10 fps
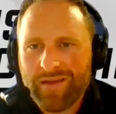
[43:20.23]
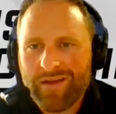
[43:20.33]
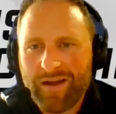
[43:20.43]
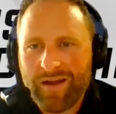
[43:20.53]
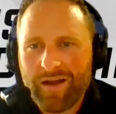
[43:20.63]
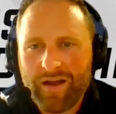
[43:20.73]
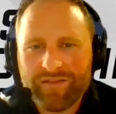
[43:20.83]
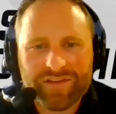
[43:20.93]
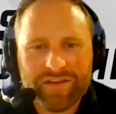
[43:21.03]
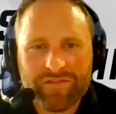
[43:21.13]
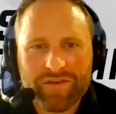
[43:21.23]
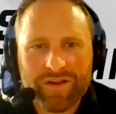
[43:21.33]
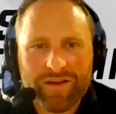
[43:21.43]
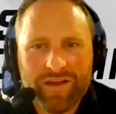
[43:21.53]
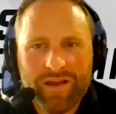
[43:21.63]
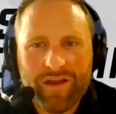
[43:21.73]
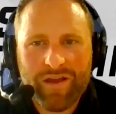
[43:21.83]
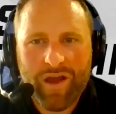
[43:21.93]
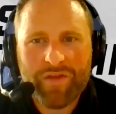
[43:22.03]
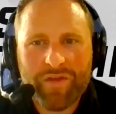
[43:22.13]
uh, of different
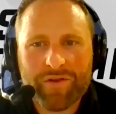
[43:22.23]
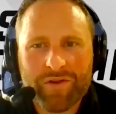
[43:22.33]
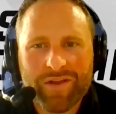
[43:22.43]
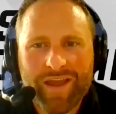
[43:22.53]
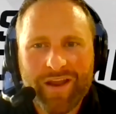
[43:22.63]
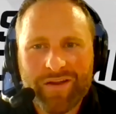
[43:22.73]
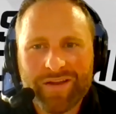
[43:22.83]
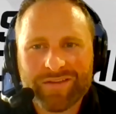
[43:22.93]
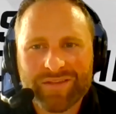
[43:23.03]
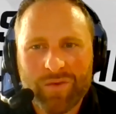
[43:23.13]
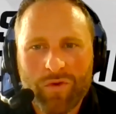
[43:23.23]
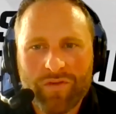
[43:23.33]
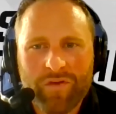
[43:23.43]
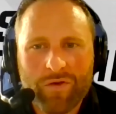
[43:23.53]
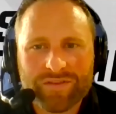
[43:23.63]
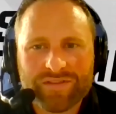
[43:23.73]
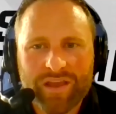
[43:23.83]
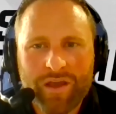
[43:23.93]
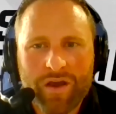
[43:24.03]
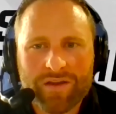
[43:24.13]
other areas that we're
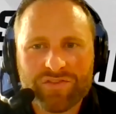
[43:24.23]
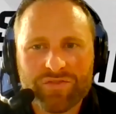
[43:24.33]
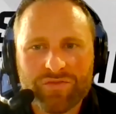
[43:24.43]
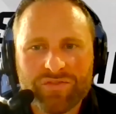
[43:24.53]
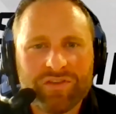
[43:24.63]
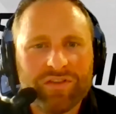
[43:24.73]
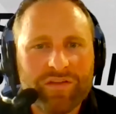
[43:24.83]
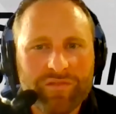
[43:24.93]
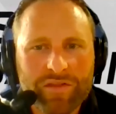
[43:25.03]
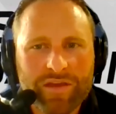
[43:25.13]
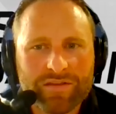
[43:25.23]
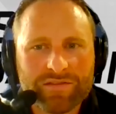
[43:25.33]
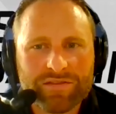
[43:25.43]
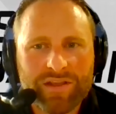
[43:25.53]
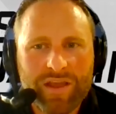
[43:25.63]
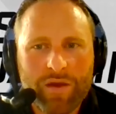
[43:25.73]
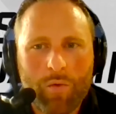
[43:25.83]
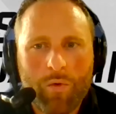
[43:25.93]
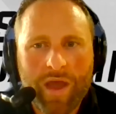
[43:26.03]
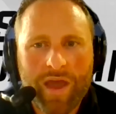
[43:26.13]
focusing on to deliver this in a
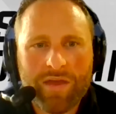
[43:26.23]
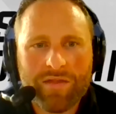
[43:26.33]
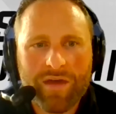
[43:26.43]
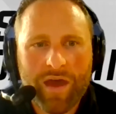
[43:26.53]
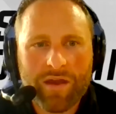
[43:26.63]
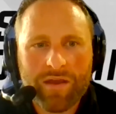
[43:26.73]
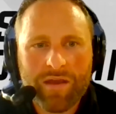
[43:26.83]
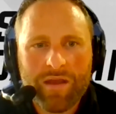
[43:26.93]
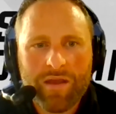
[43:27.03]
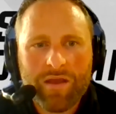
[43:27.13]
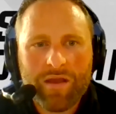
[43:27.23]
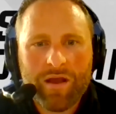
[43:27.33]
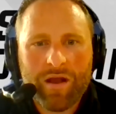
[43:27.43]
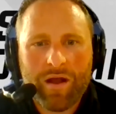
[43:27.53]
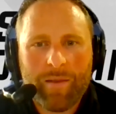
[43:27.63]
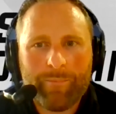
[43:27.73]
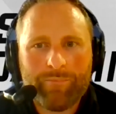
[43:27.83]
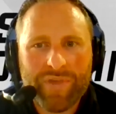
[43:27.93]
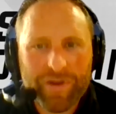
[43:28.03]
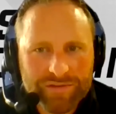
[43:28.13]
way that um,
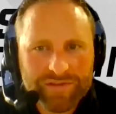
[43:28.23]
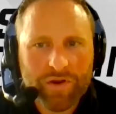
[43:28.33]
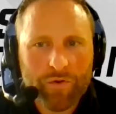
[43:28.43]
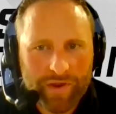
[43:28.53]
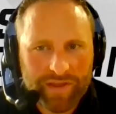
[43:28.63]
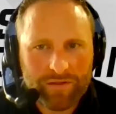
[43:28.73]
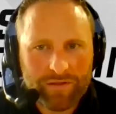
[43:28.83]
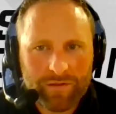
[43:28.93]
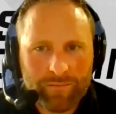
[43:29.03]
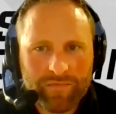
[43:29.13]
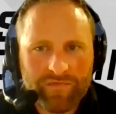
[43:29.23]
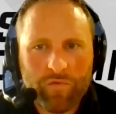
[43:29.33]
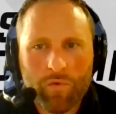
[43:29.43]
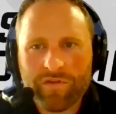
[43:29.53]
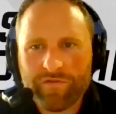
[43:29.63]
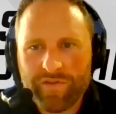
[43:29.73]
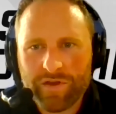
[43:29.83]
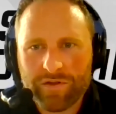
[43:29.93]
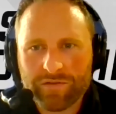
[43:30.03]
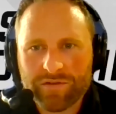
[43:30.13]
builds a curriculum for the
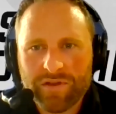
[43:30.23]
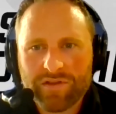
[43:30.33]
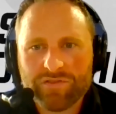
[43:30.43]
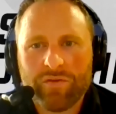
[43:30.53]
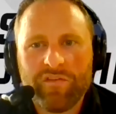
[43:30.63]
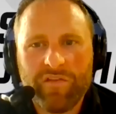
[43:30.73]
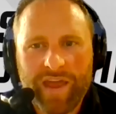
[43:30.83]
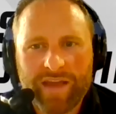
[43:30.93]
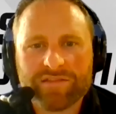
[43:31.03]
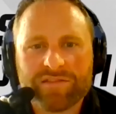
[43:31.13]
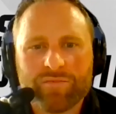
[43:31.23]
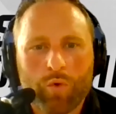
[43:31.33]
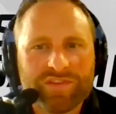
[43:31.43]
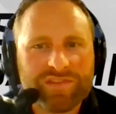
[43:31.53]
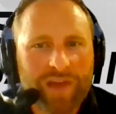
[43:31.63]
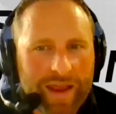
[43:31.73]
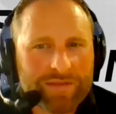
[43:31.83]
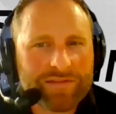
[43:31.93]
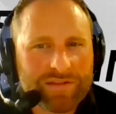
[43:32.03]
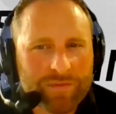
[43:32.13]
field to advance sports
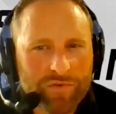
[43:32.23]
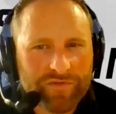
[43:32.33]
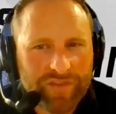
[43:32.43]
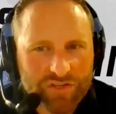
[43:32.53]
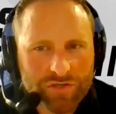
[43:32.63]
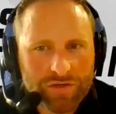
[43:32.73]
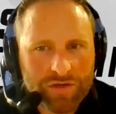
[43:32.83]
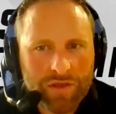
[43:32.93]
science as a profession.